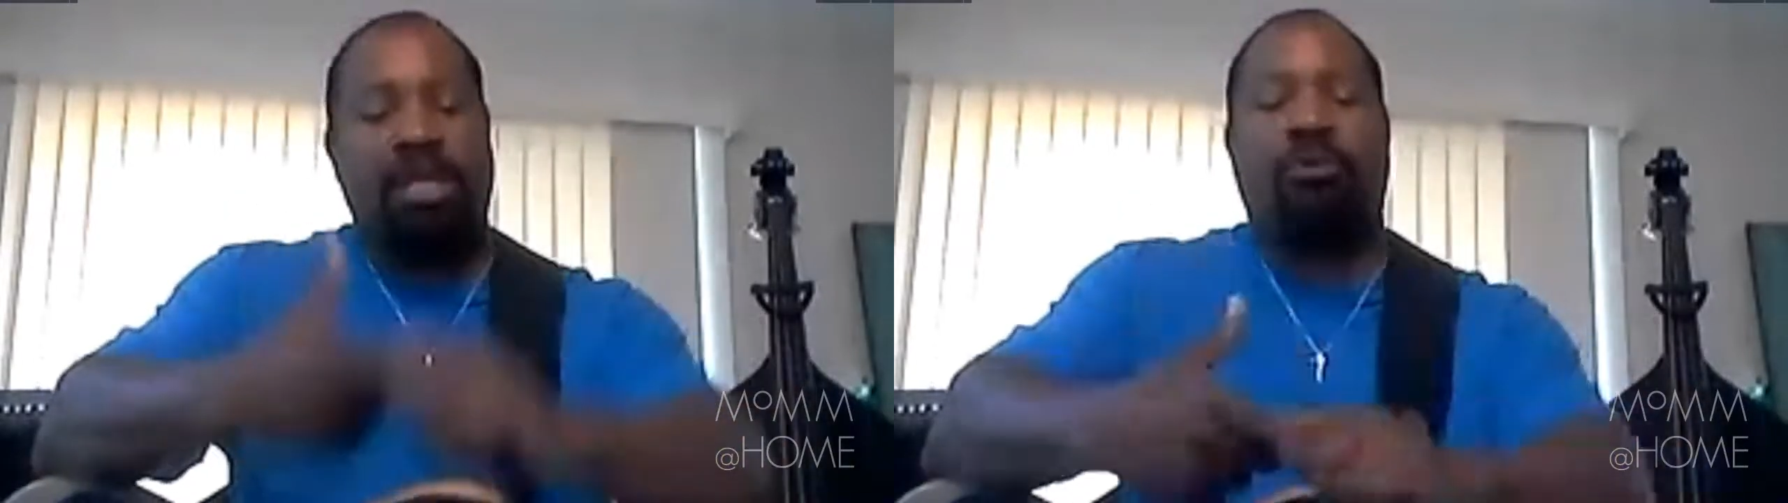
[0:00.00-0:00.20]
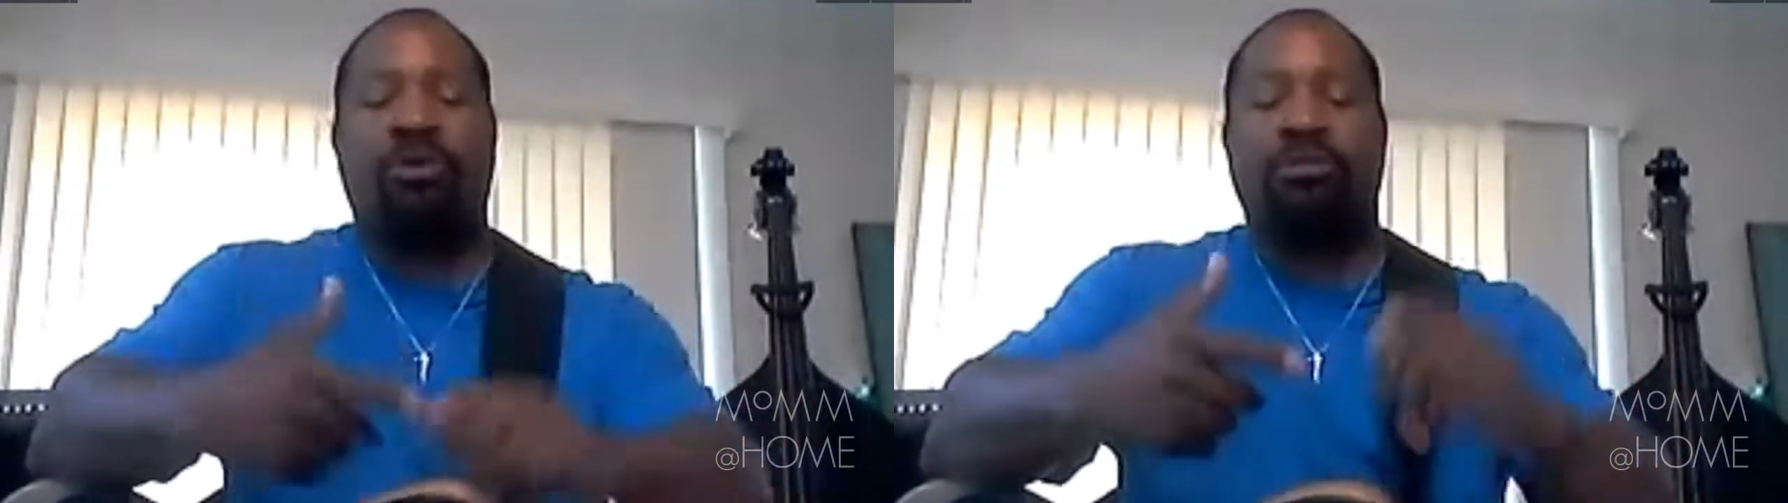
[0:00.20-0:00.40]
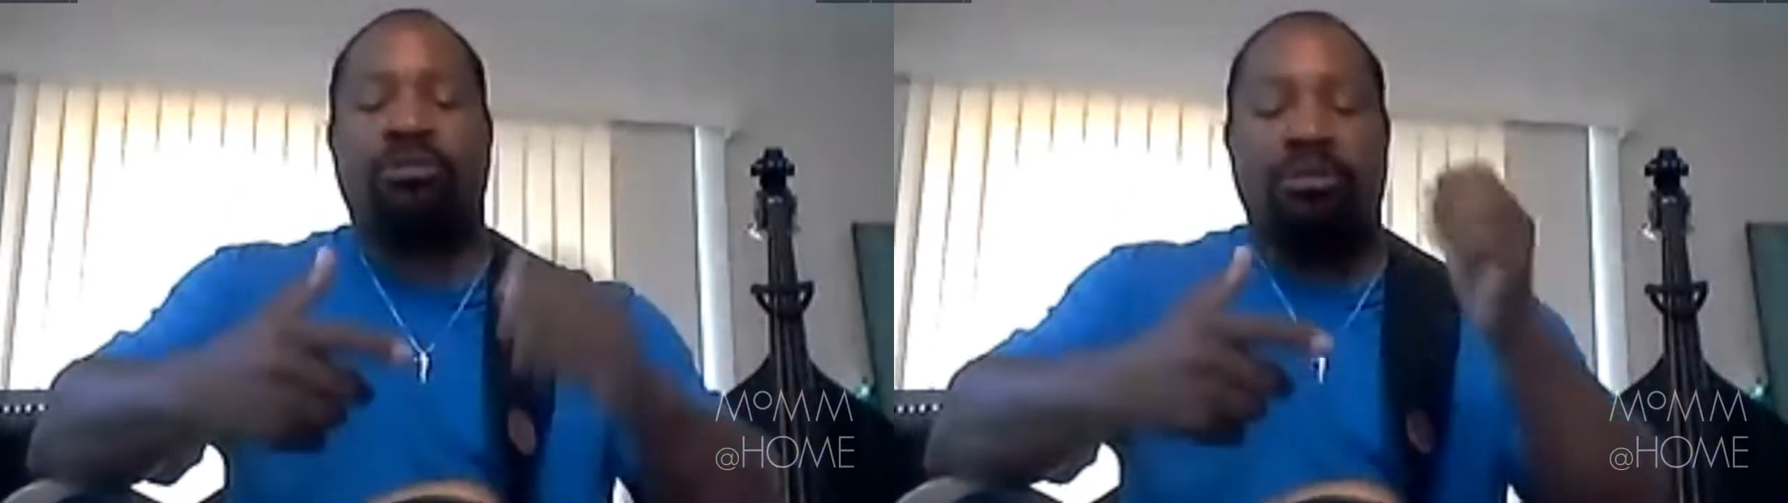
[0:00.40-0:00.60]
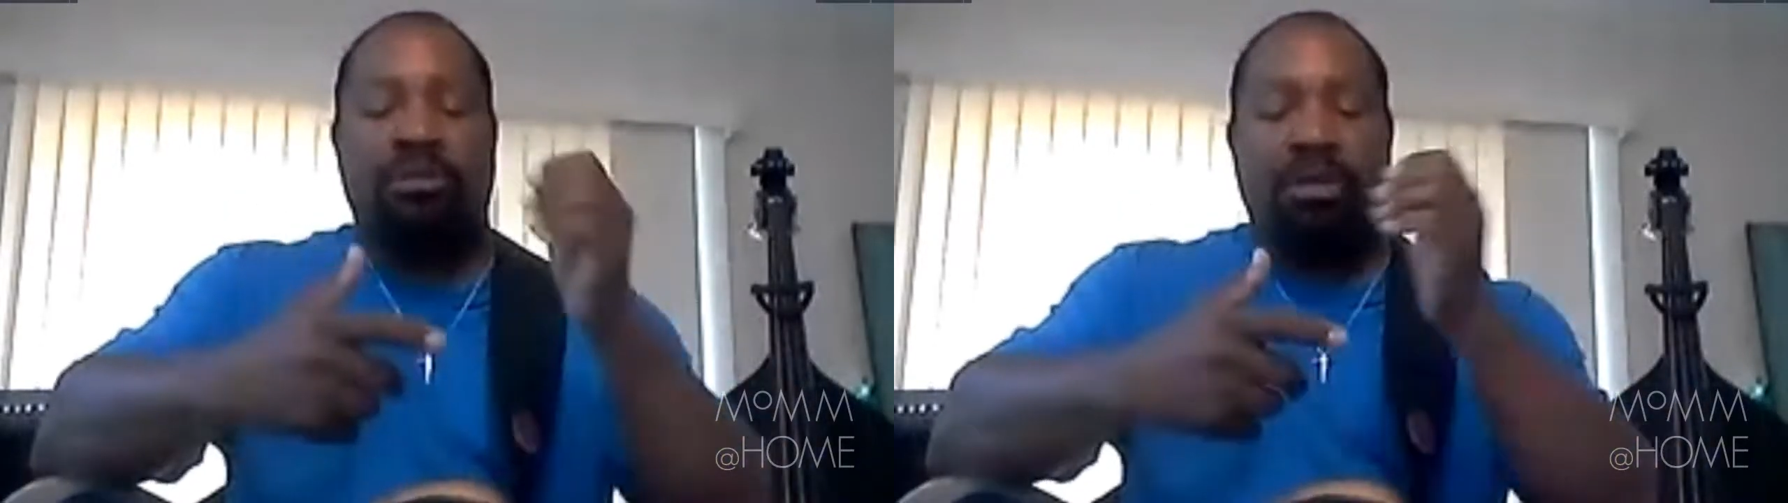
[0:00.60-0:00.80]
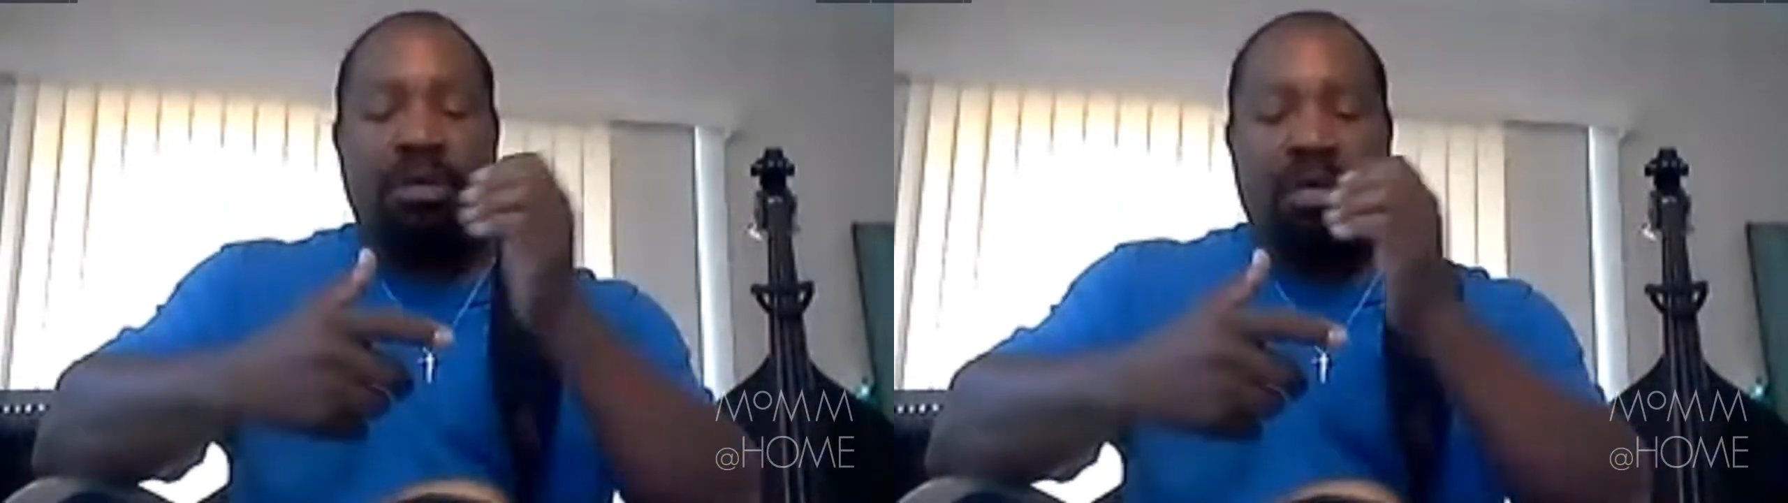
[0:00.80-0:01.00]

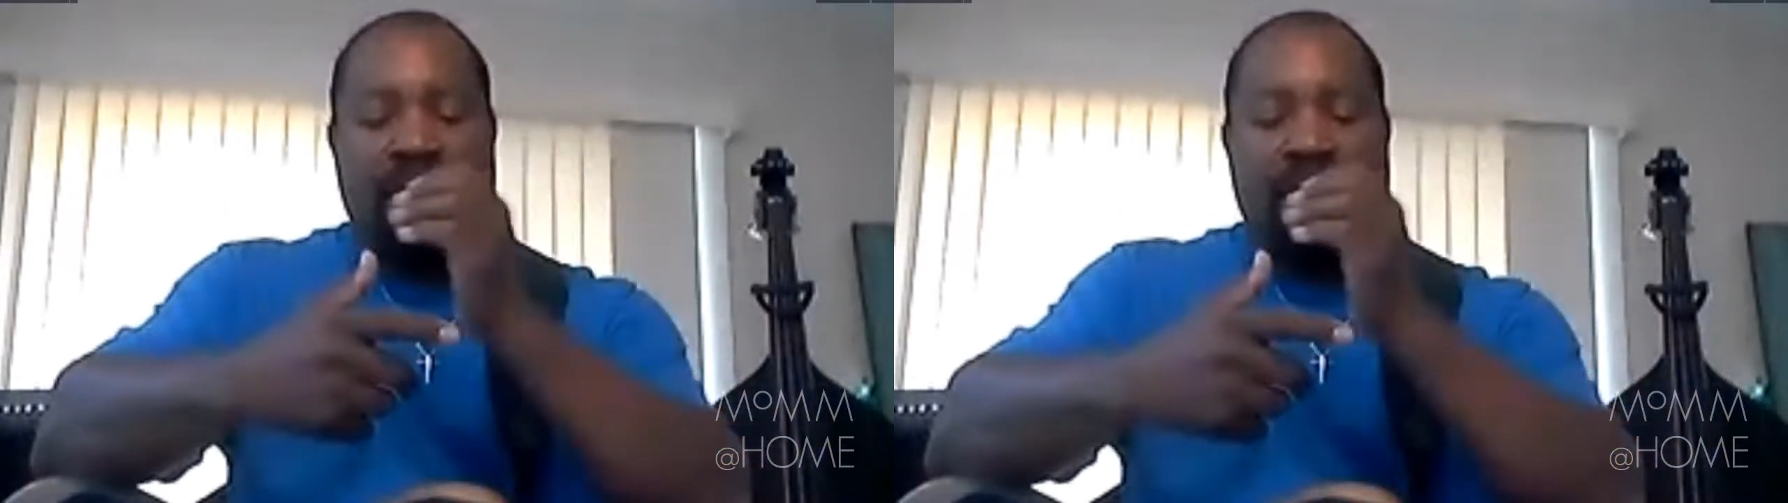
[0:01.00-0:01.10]
keyboards,